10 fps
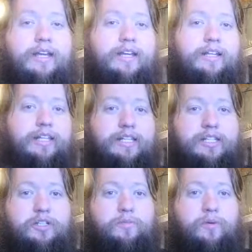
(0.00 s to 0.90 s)
This
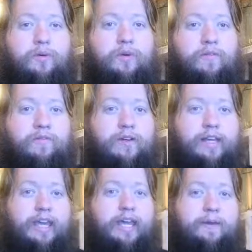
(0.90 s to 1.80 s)
is more a
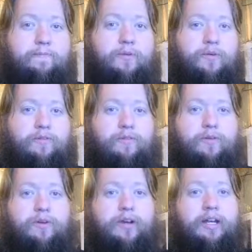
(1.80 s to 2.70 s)
game more
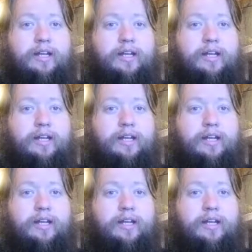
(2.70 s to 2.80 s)
for